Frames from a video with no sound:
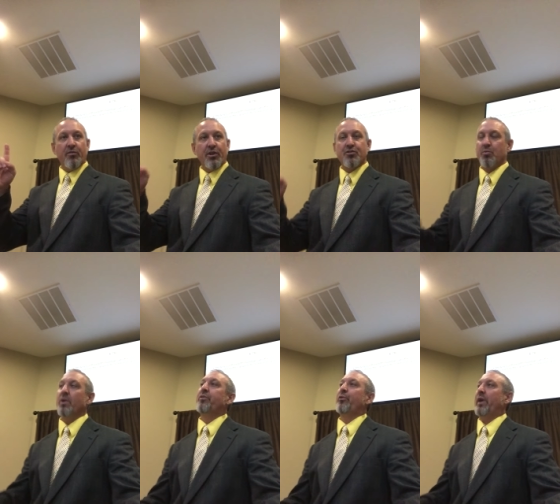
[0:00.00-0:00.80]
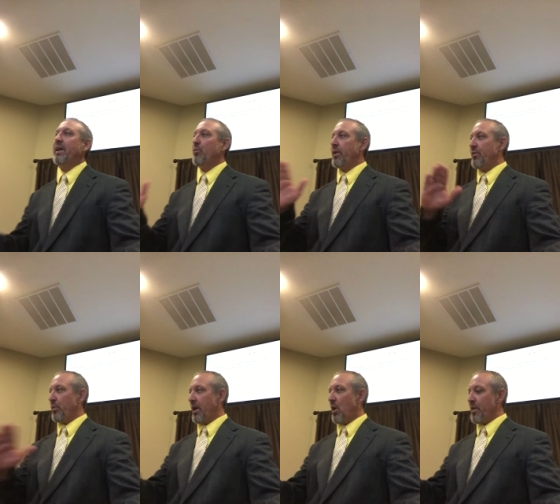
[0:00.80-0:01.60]
verses 1 through 8, we,
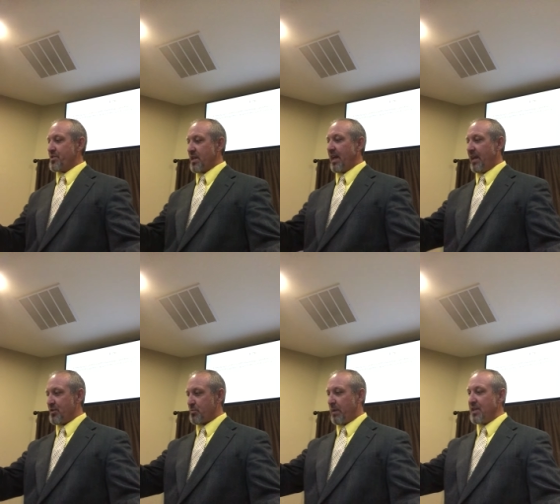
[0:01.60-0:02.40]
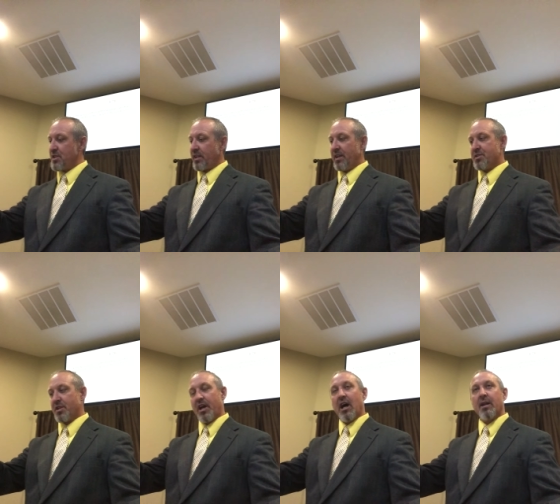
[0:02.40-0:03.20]
we always say is basically
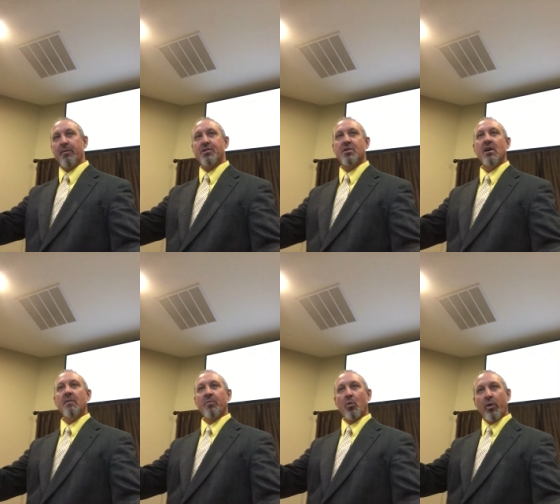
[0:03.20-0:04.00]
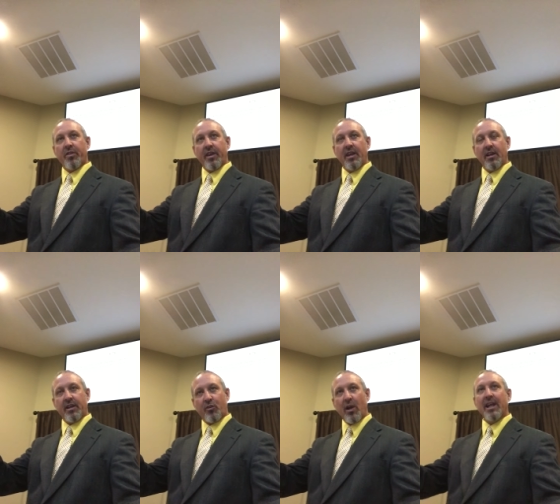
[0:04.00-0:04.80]
synonymous with the
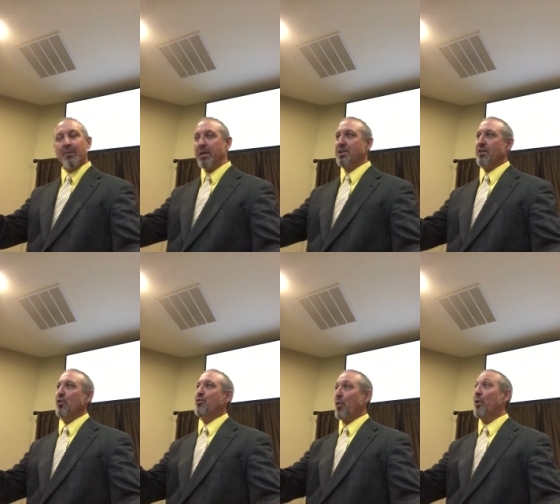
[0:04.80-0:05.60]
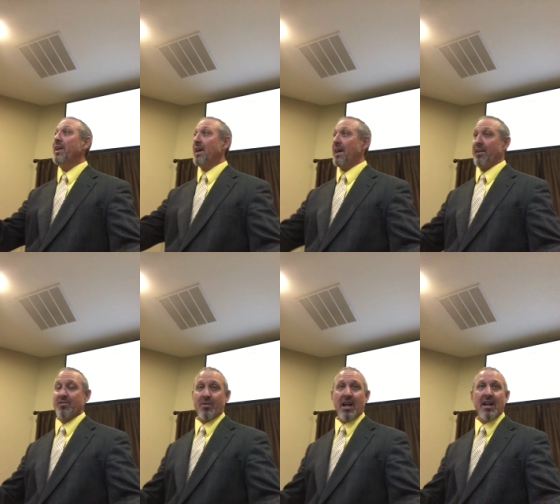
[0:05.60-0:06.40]
Great Commission, those 40
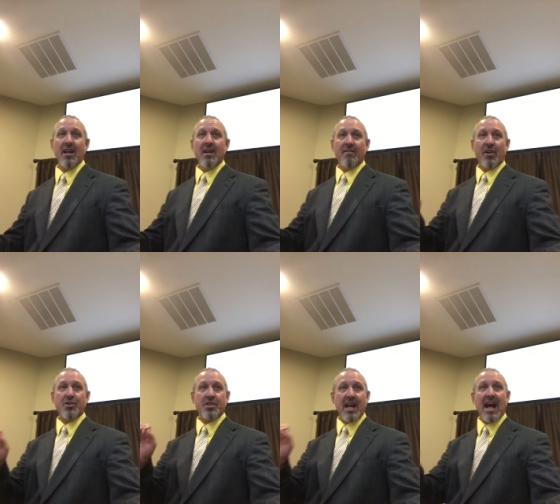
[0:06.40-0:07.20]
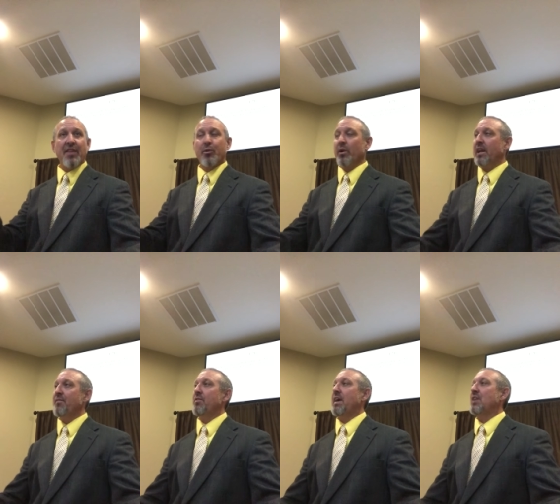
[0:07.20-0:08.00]
days, right? Verse 9 through
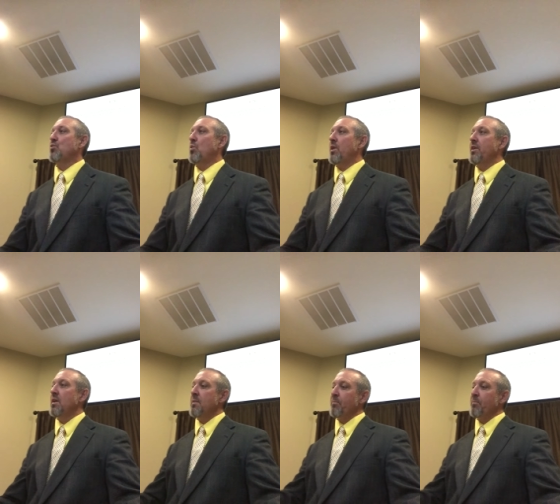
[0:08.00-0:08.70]
11 of Acts 1,